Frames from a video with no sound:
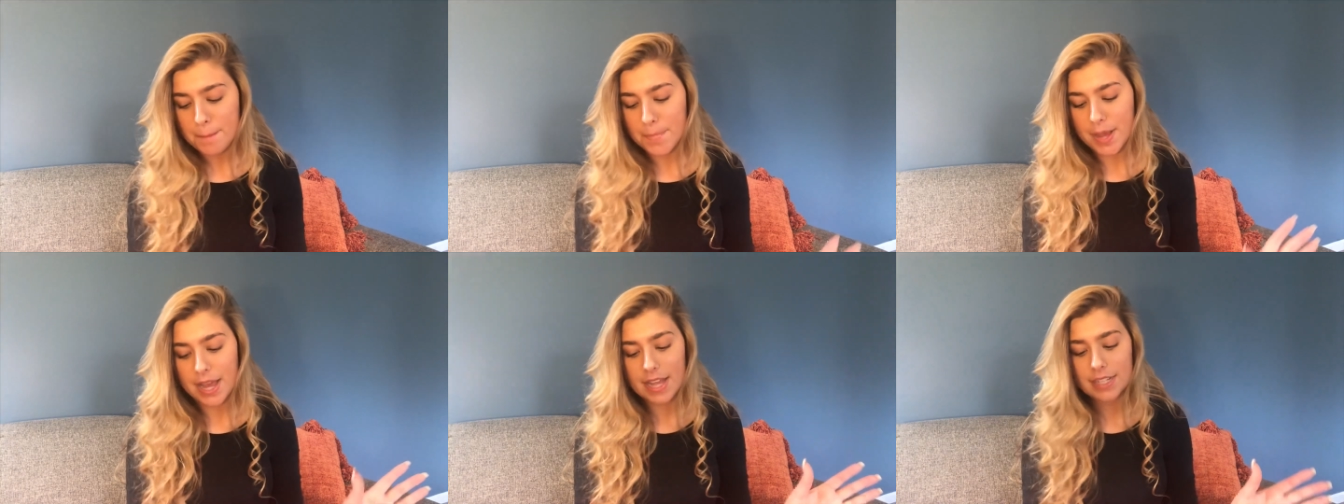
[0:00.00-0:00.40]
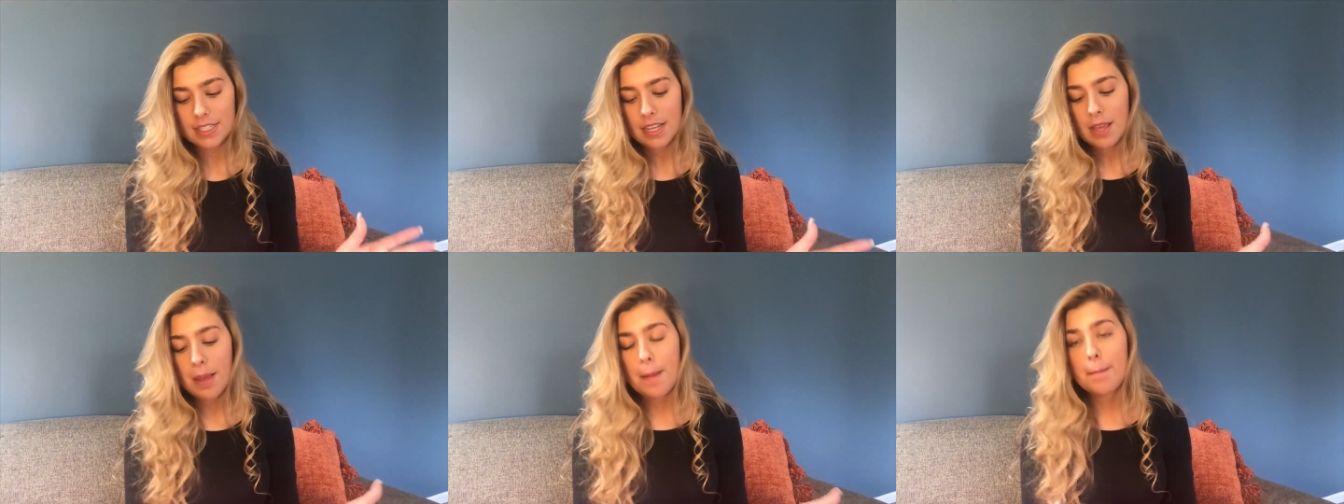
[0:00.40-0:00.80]

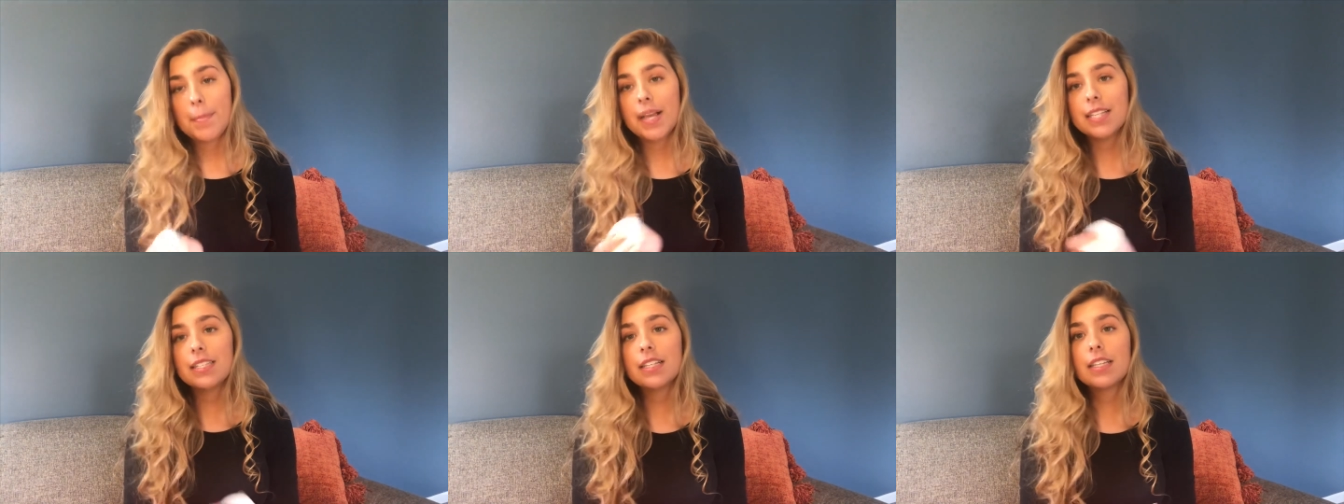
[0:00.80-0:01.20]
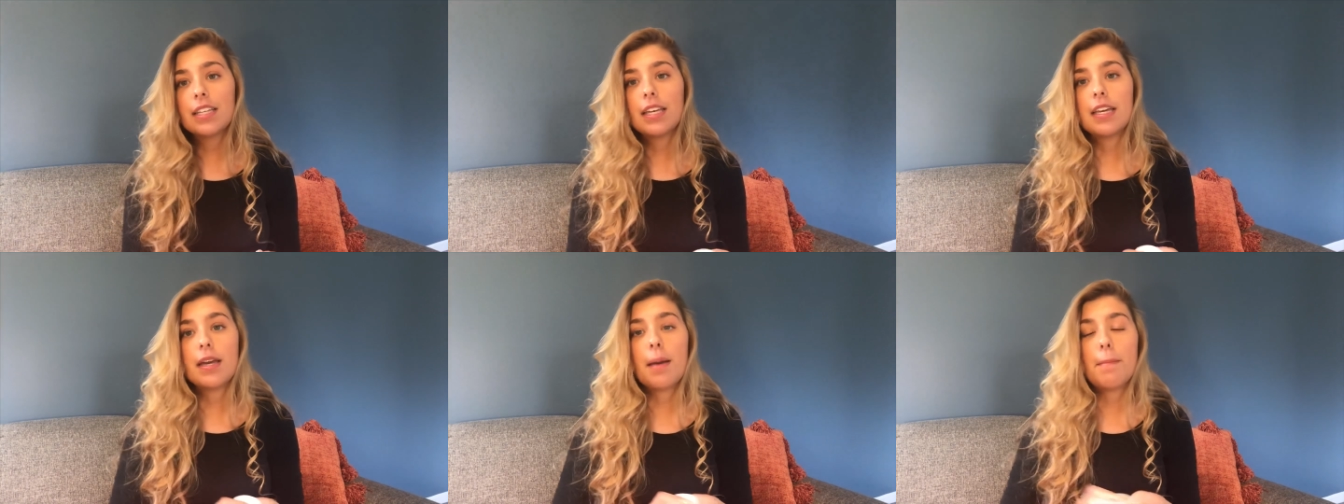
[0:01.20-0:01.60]
But
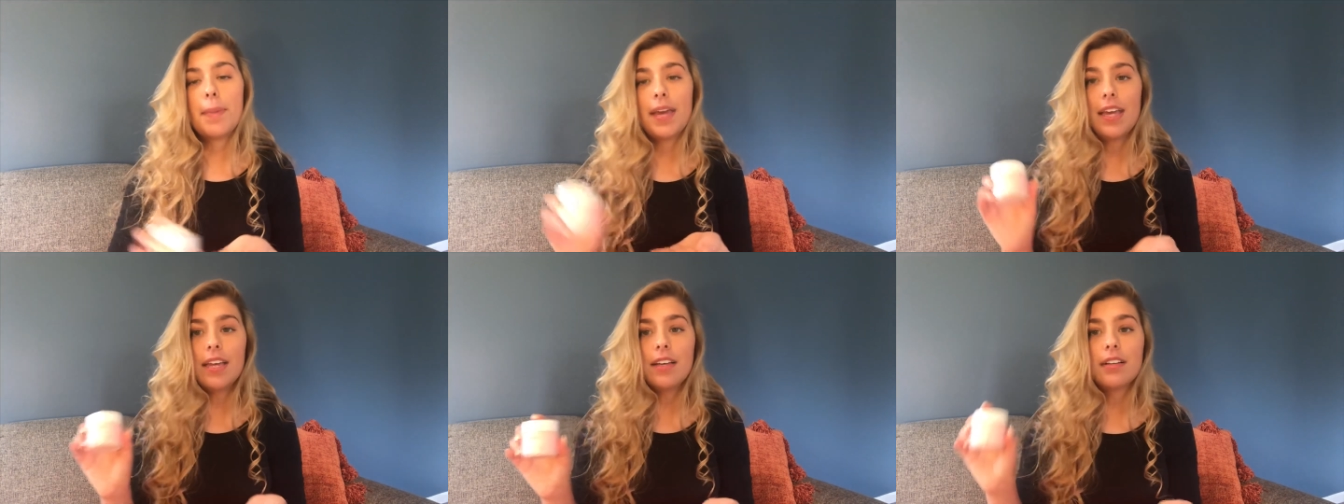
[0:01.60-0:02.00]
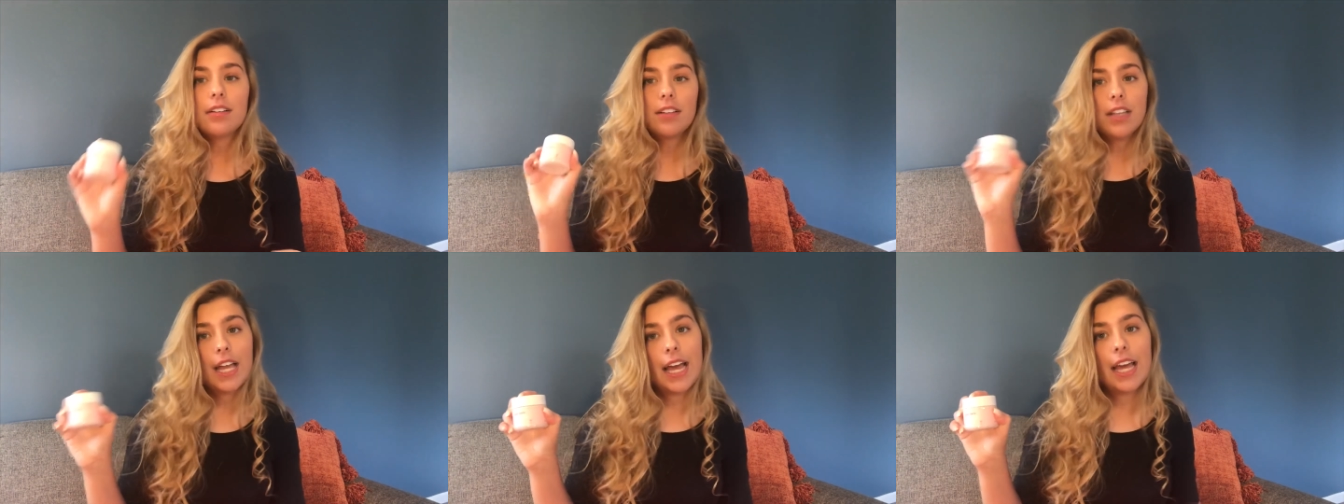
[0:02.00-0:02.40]
basically pink
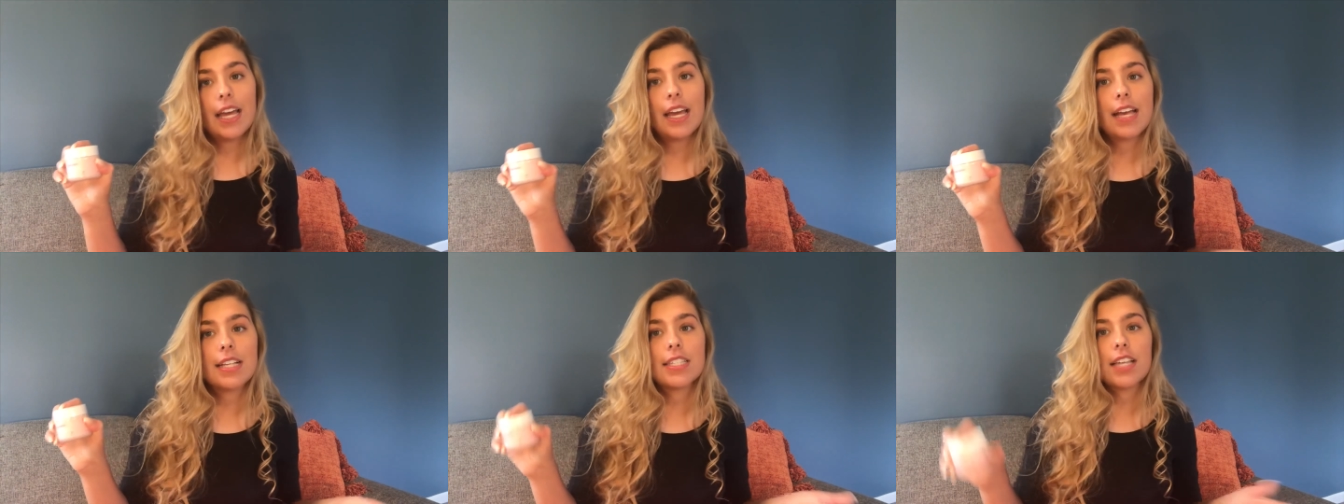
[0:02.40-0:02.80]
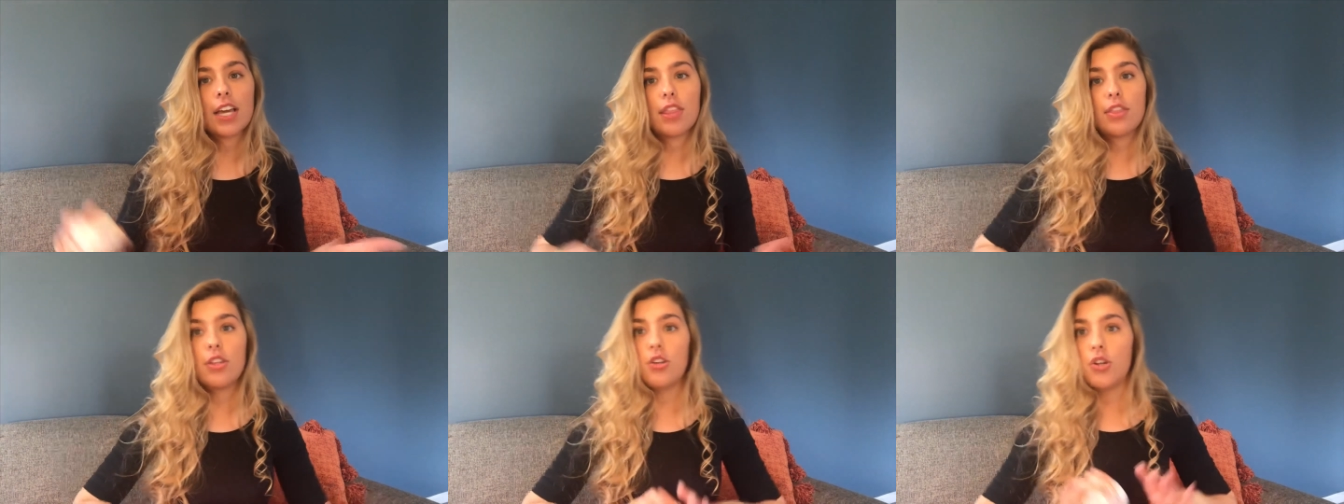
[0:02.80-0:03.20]
clay is
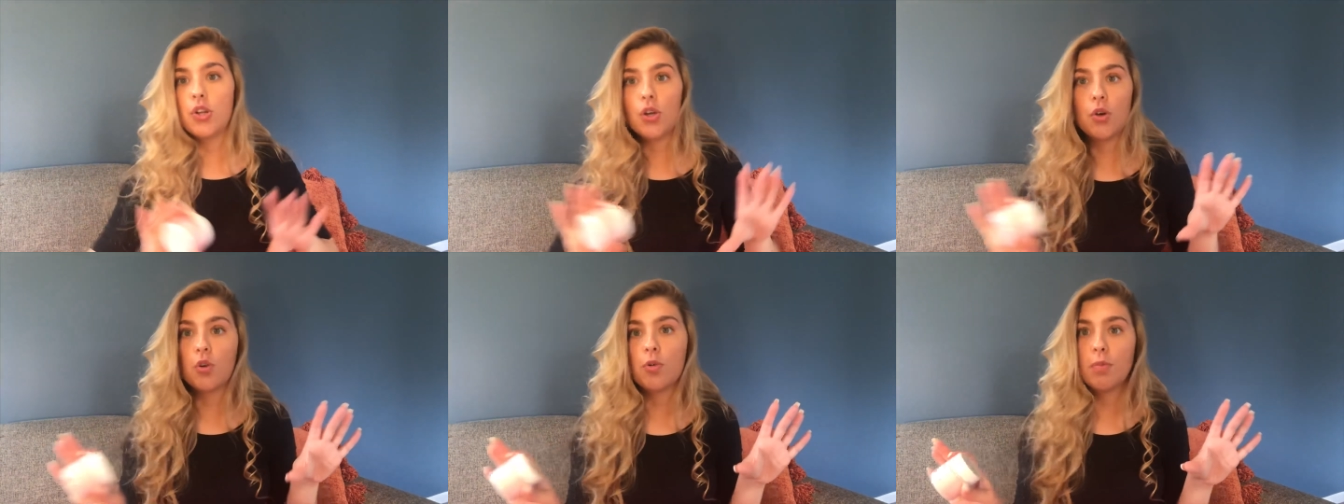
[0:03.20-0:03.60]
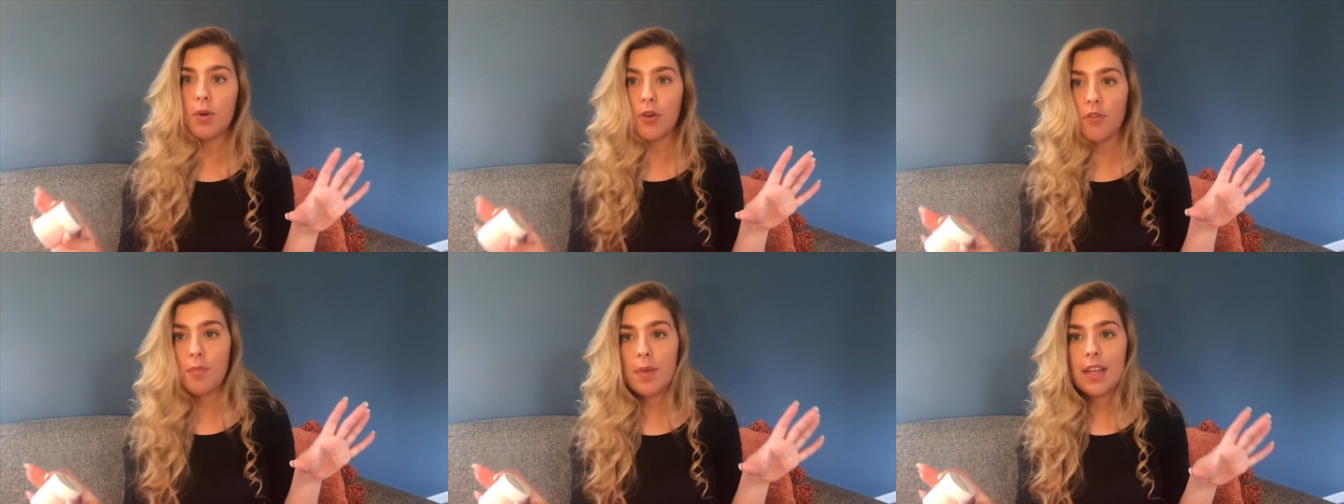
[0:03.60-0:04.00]
like the new
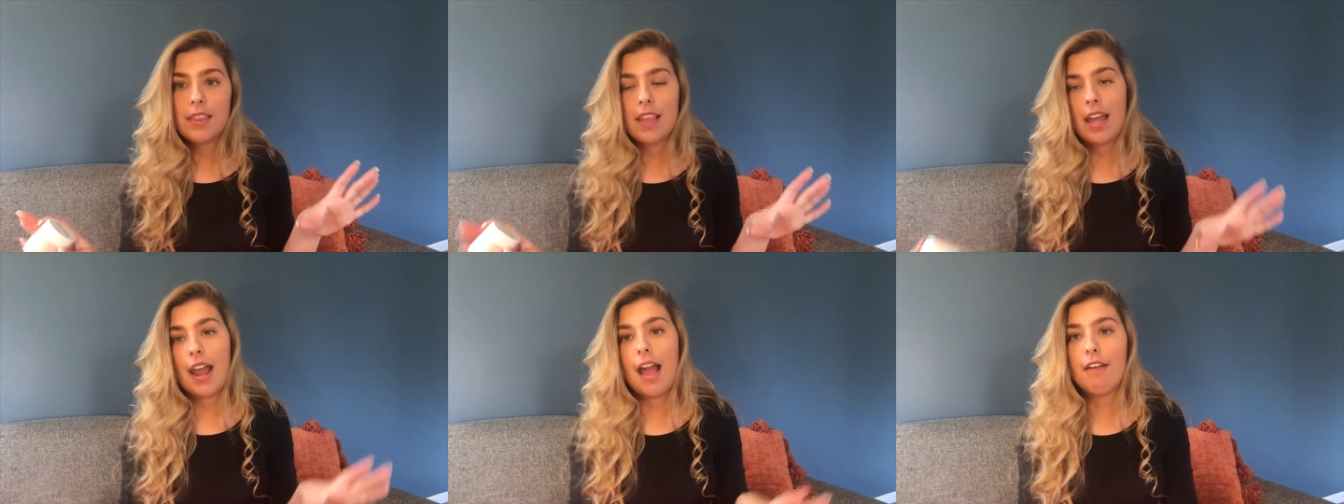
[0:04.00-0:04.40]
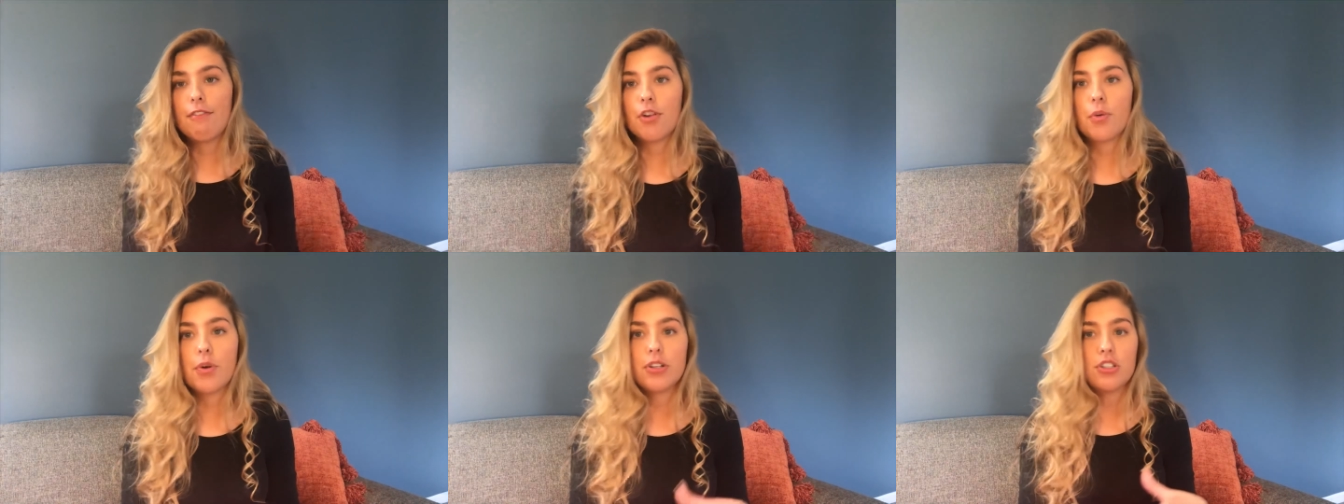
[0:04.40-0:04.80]
movement that
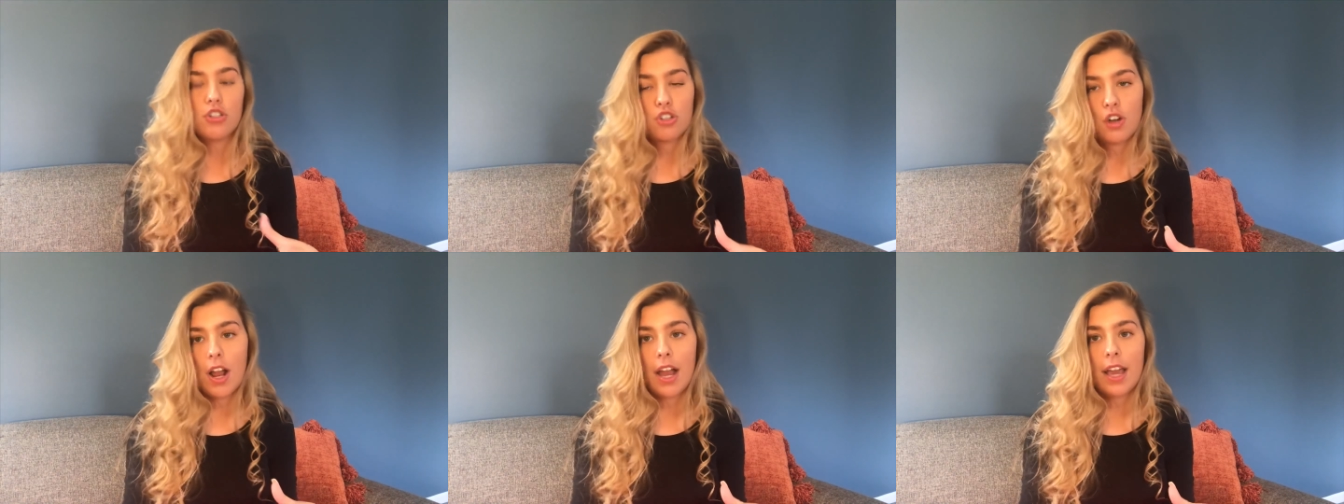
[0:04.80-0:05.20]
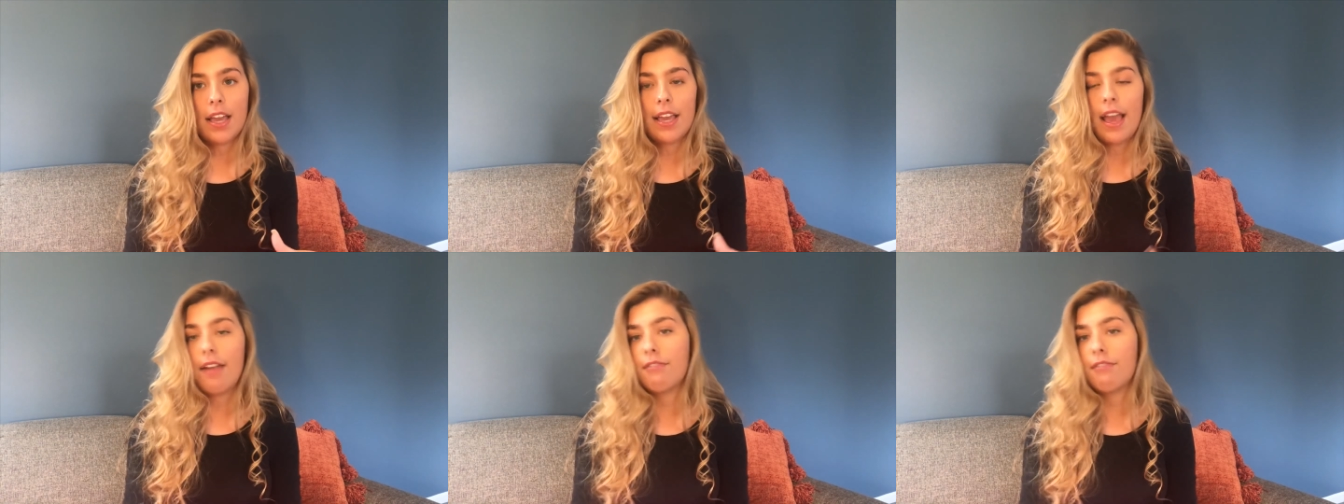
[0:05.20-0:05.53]
everyone's trying.